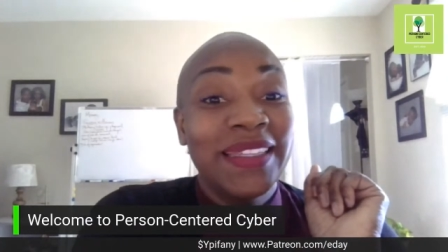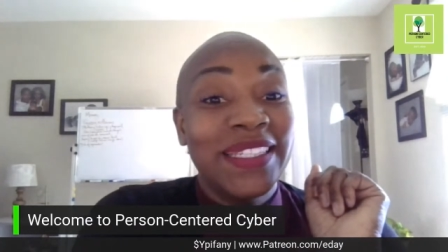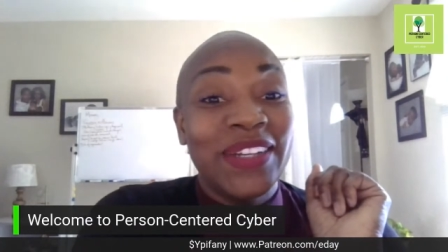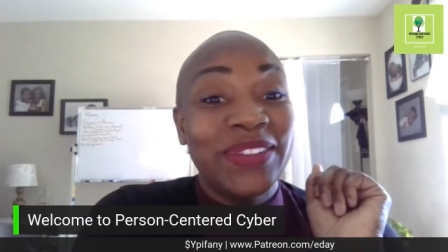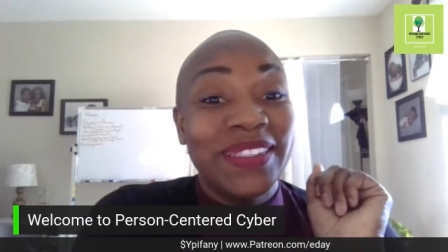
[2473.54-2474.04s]

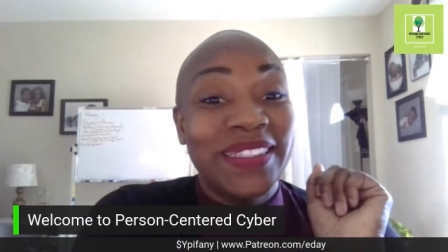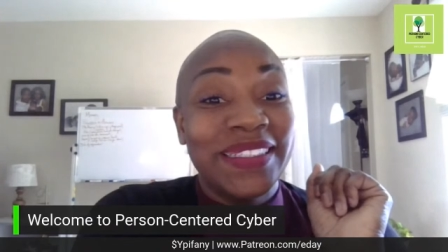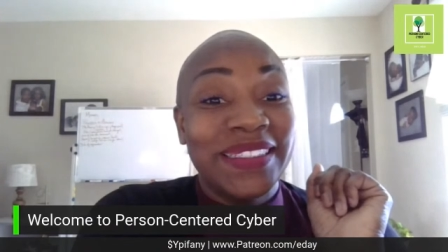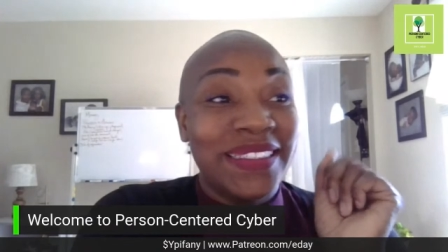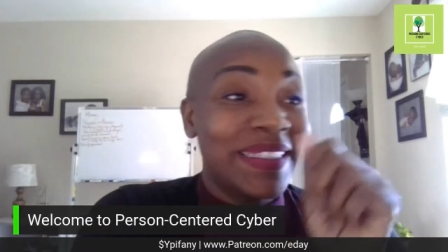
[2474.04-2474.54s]
is so
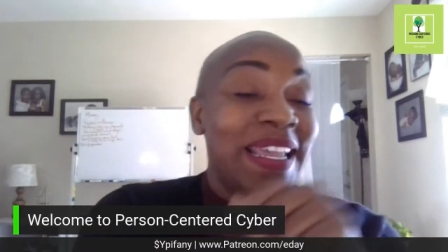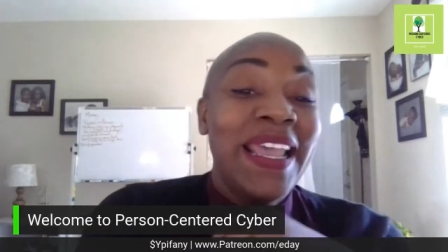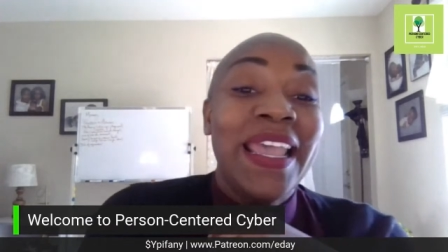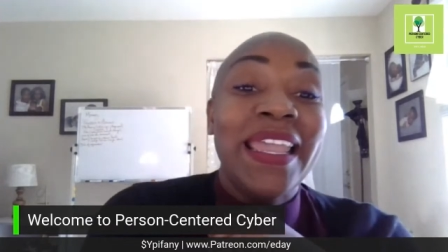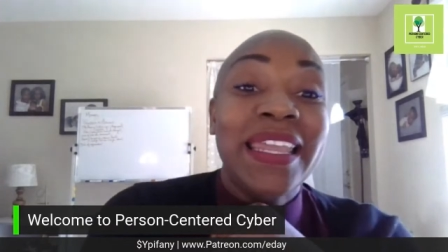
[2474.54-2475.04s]
delicious.
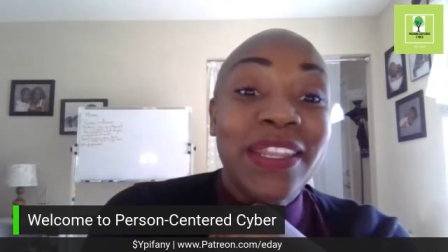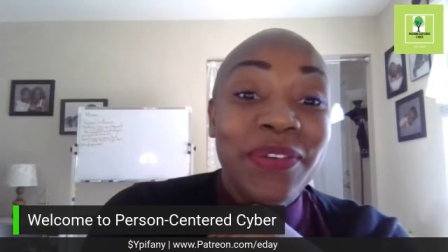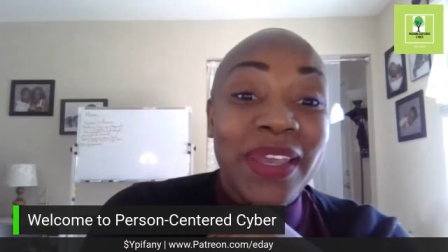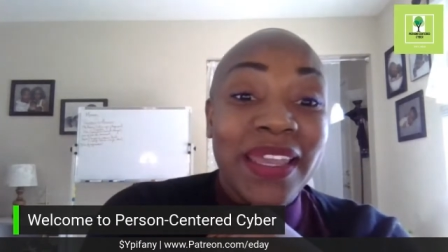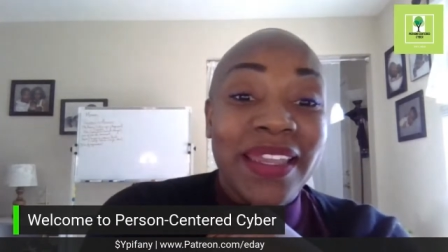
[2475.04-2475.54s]

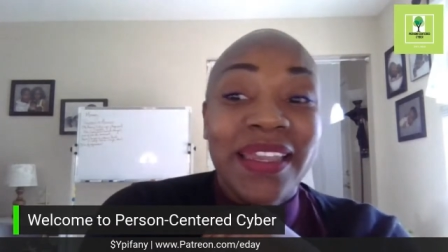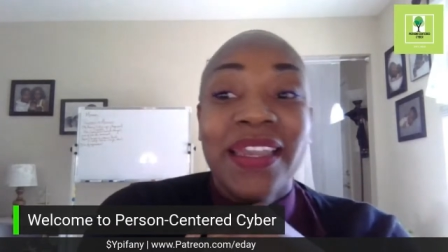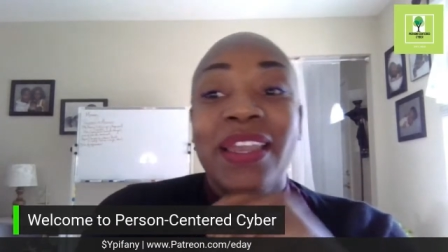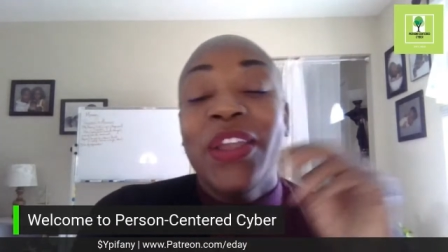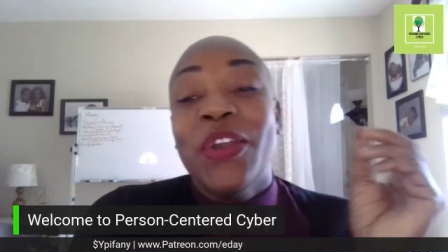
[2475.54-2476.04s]
Anyway,
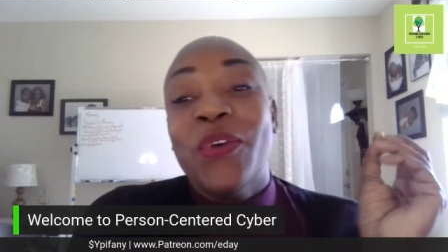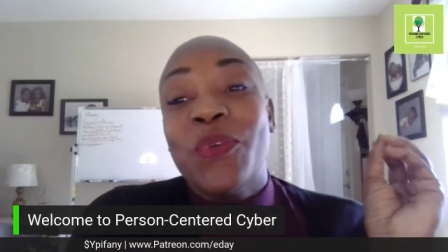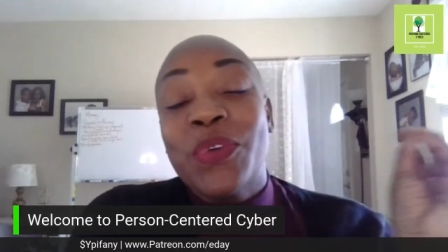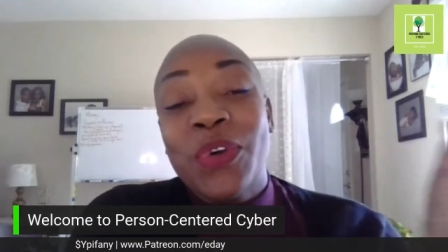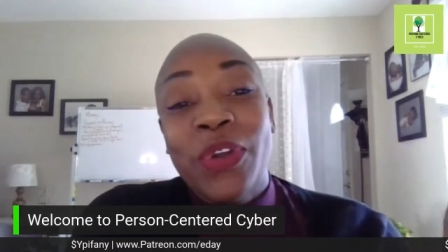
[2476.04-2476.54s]

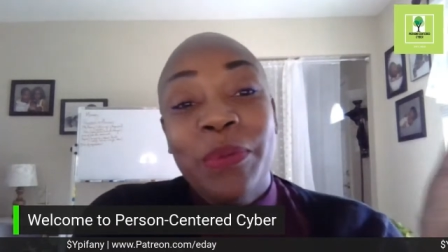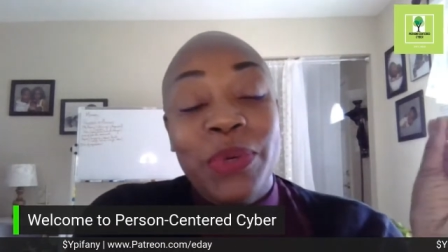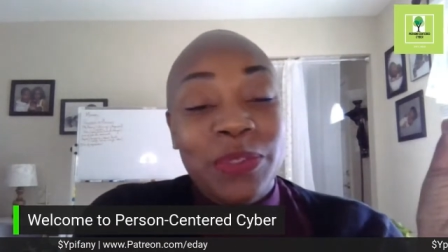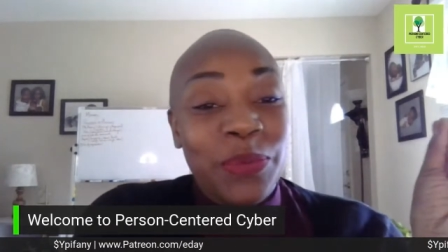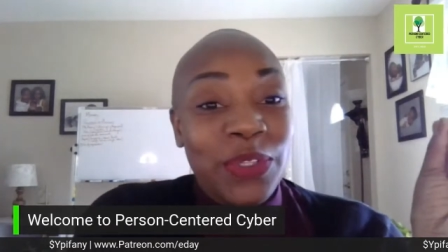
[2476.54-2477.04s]
we were going to
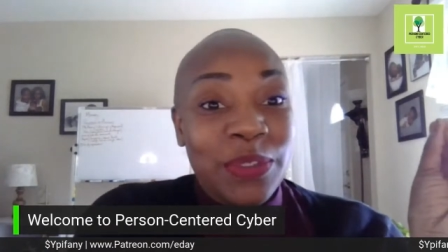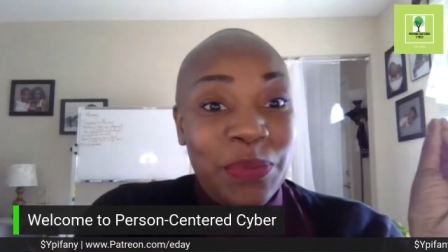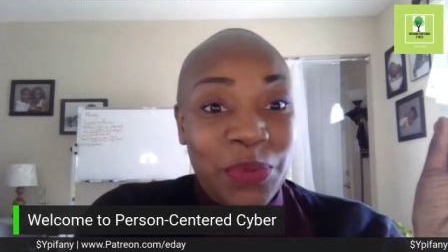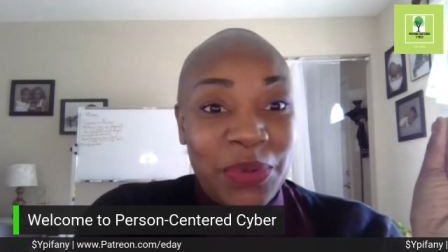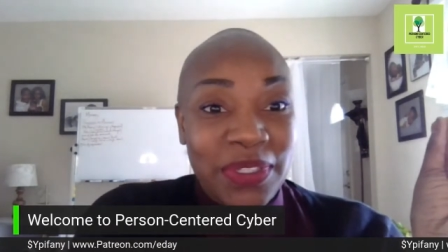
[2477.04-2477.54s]
Busboys
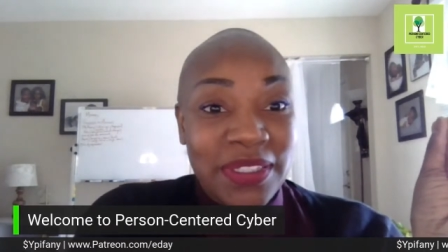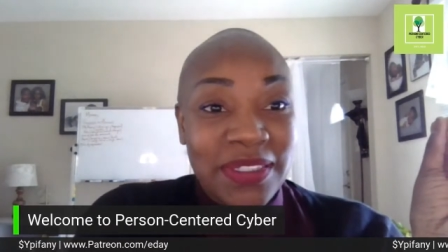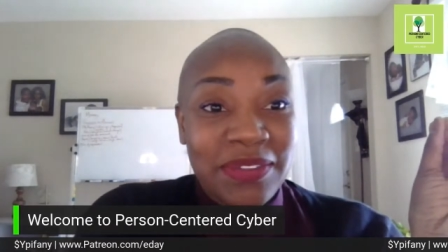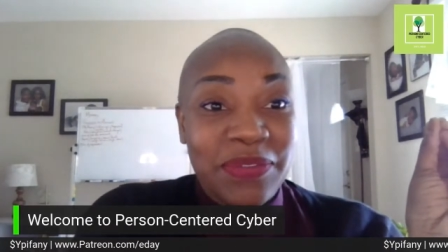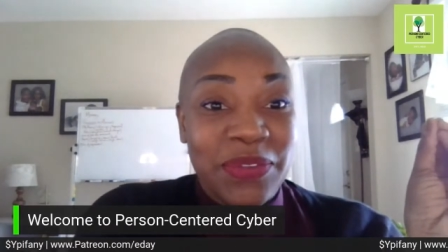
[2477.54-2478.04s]
and
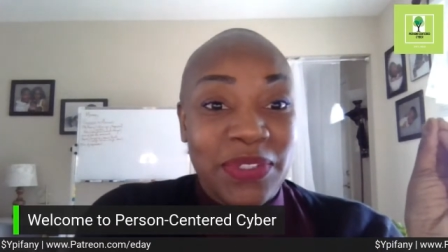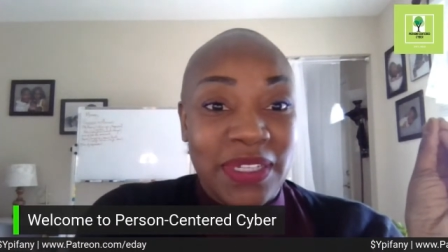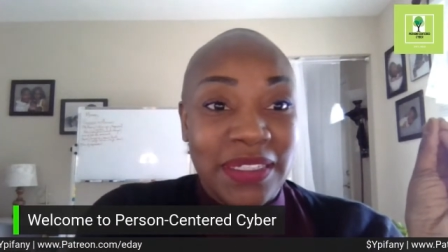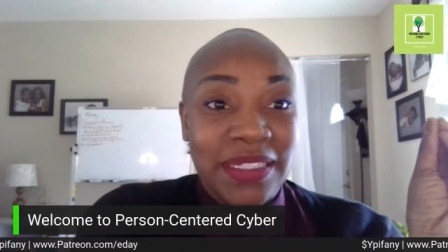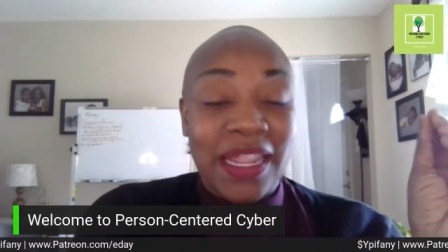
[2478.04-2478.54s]
Poets for
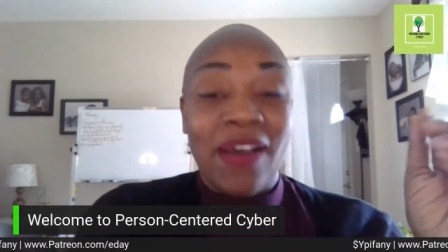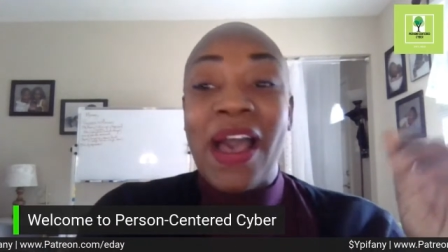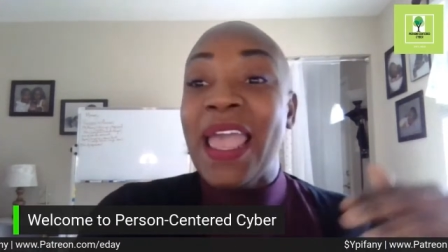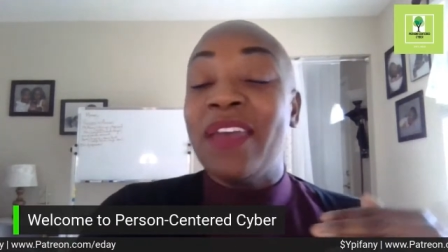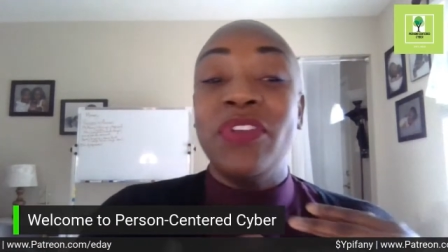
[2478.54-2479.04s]
lunch. Now
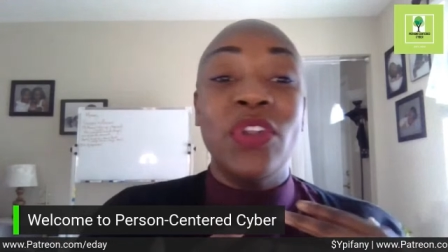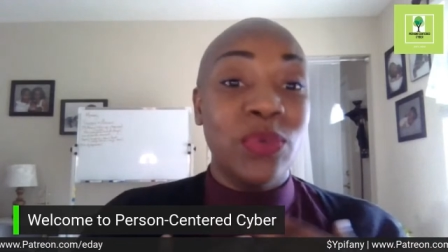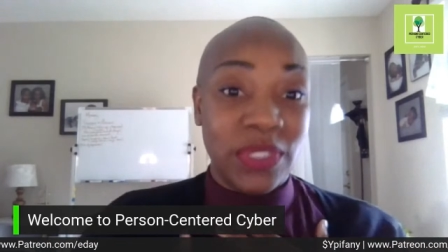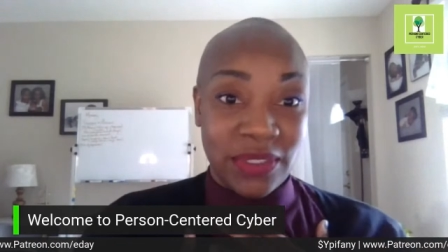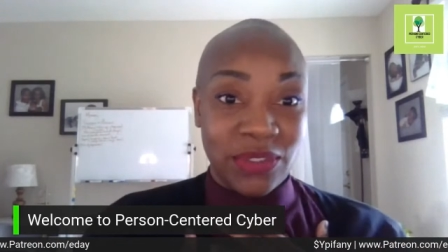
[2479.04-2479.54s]
I have
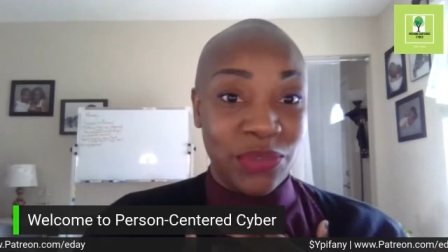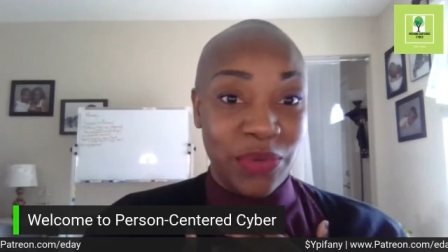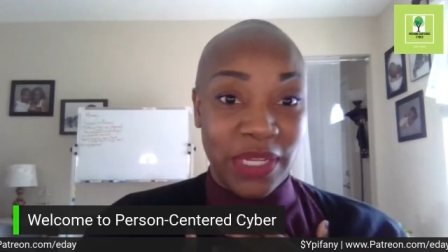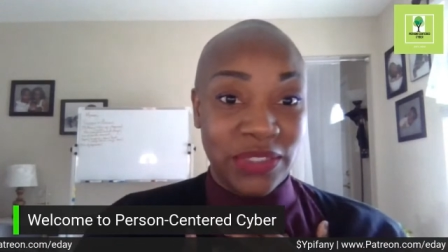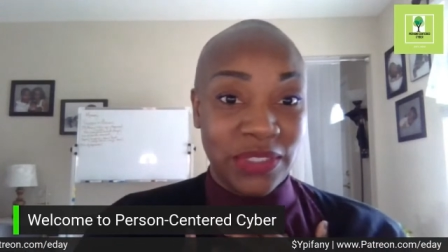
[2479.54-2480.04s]
no sense of
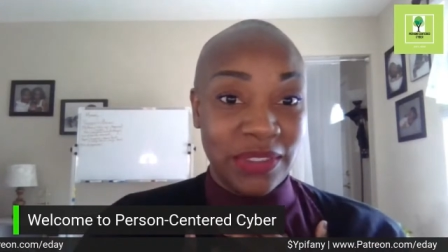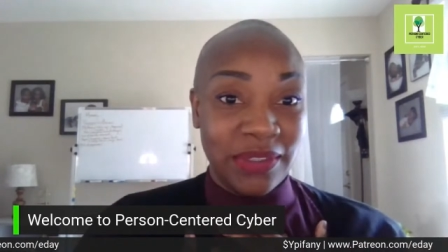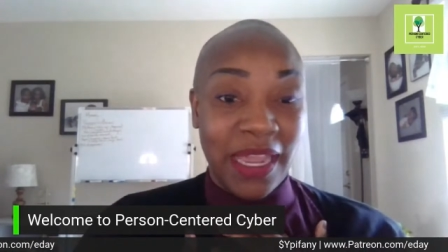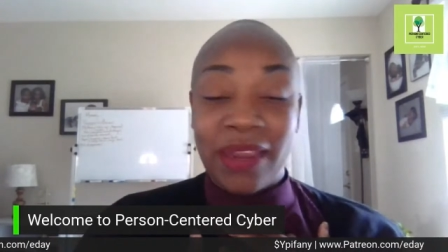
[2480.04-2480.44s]
direction.